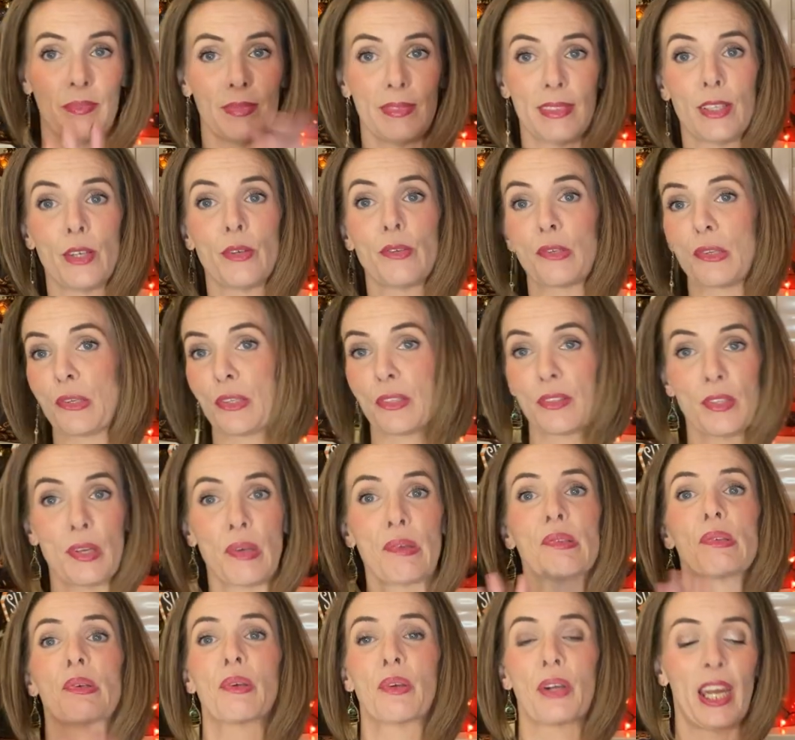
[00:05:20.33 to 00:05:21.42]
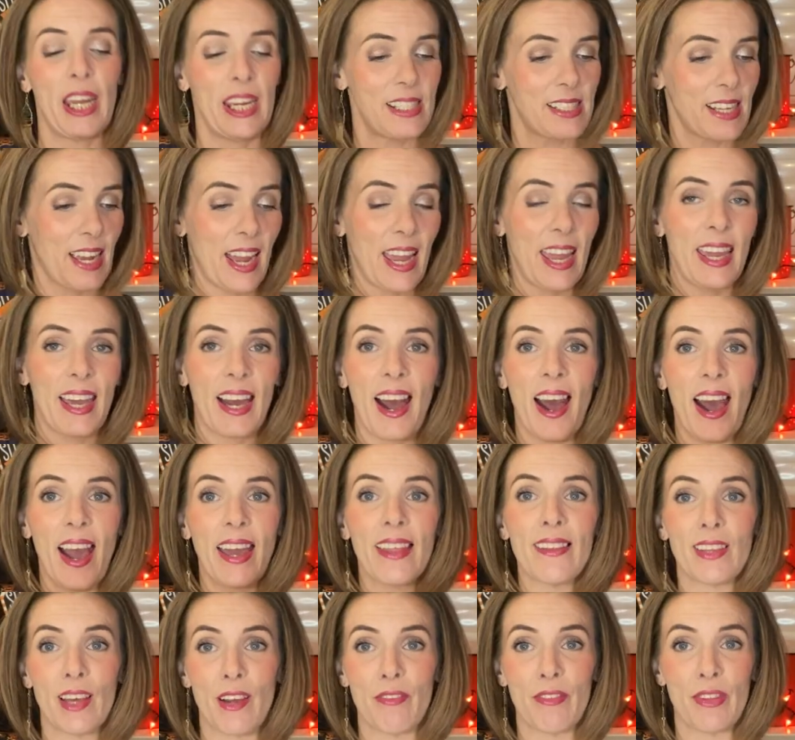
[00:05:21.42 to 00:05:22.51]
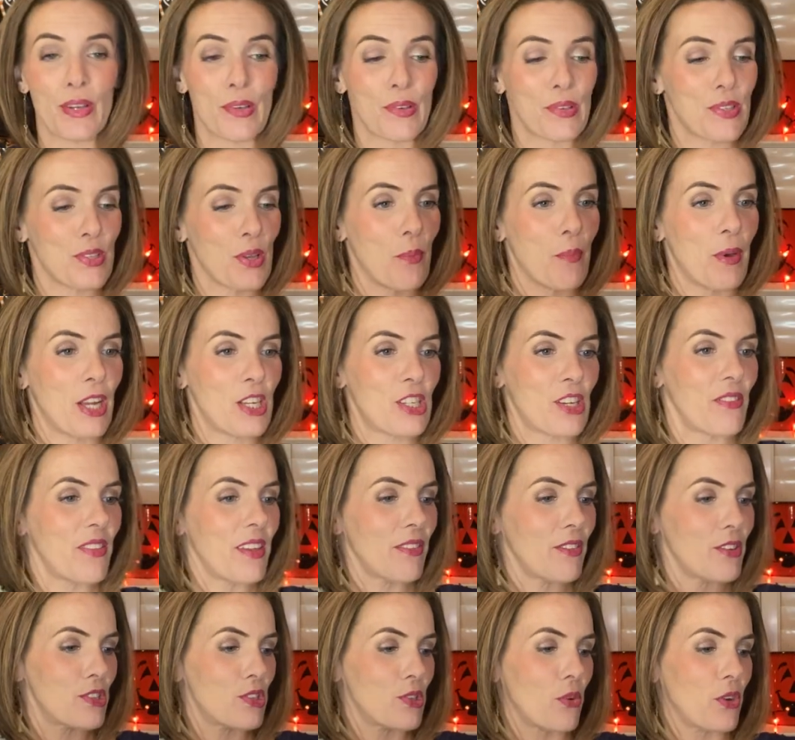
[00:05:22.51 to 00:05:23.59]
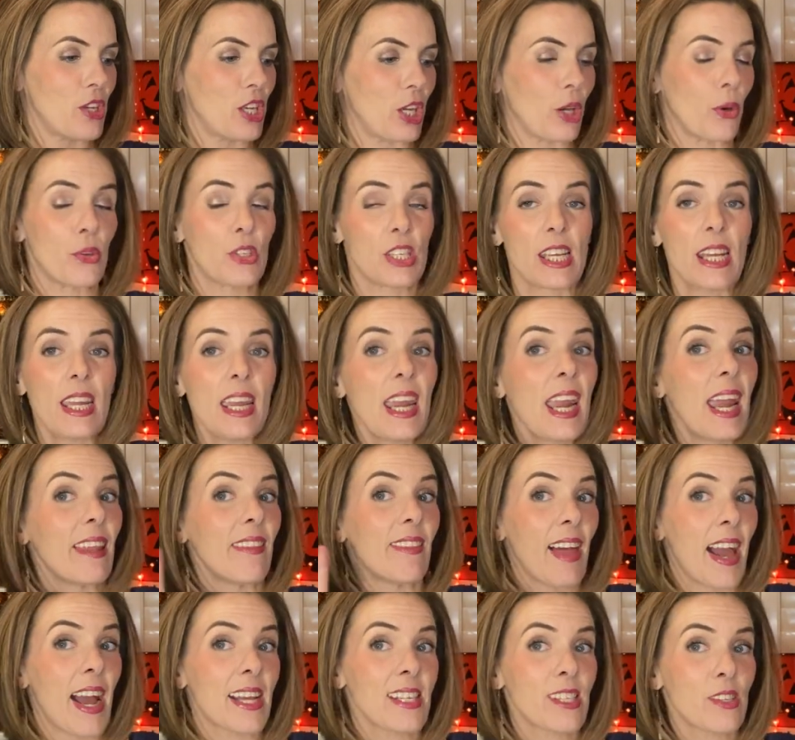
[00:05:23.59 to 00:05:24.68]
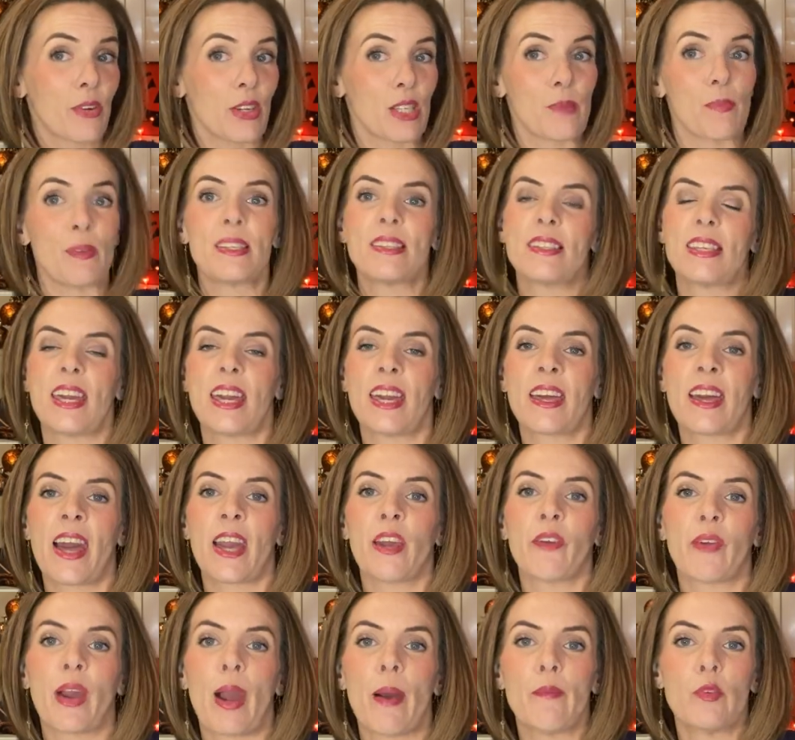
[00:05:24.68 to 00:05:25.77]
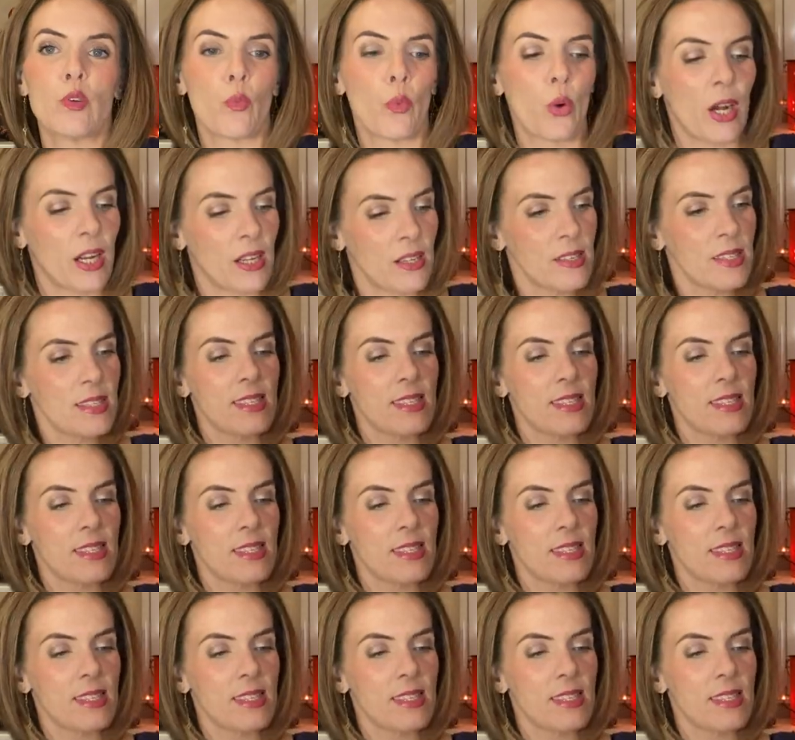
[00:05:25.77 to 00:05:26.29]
those are great. I love those so much. I think they're so cute. Last Christmas thing, I grabbed one